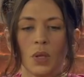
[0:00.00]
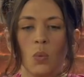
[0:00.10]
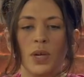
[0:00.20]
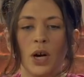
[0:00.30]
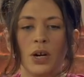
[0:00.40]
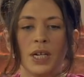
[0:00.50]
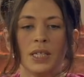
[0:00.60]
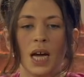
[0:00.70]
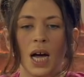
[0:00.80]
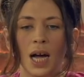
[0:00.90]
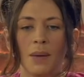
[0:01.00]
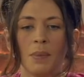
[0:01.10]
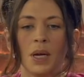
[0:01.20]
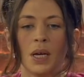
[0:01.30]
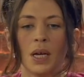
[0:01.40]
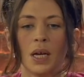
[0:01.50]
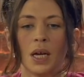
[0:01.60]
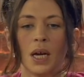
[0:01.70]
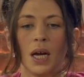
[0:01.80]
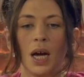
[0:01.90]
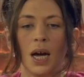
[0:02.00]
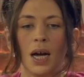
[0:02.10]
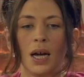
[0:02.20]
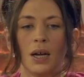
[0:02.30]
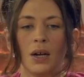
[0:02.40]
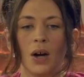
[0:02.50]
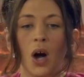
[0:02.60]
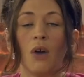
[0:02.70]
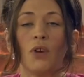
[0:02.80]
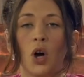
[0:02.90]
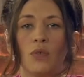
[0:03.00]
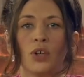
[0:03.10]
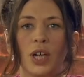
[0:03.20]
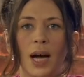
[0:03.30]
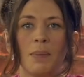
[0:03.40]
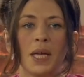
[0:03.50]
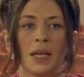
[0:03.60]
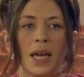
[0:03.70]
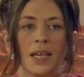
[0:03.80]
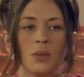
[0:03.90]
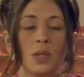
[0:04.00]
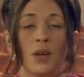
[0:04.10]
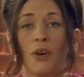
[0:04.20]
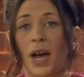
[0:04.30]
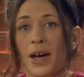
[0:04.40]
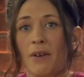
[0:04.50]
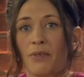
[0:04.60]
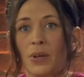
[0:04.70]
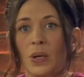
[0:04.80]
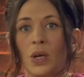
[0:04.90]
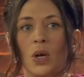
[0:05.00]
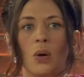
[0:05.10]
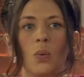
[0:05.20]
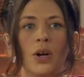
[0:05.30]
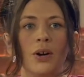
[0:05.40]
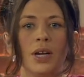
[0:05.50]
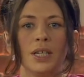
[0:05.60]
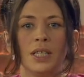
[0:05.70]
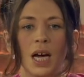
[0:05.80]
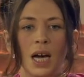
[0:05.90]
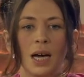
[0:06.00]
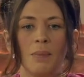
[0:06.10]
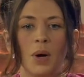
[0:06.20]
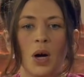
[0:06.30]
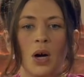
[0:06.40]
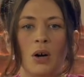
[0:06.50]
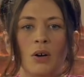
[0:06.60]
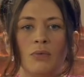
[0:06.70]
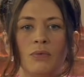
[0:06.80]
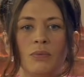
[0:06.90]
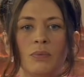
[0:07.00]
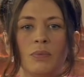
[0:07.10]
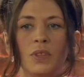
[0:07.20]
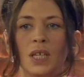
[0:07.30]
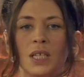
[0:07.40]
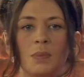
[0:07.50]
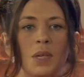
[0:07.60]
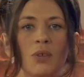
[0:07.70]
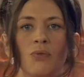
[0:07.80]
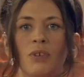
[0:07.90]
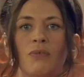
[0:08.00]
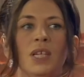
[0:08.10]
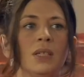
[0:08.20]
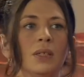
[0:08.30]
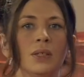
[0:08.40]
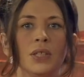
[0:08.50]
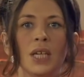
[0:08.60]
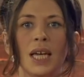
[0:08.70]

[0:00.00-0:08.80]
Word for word: we are in a time of overcoming as we never have. We're in a time of things being revealed.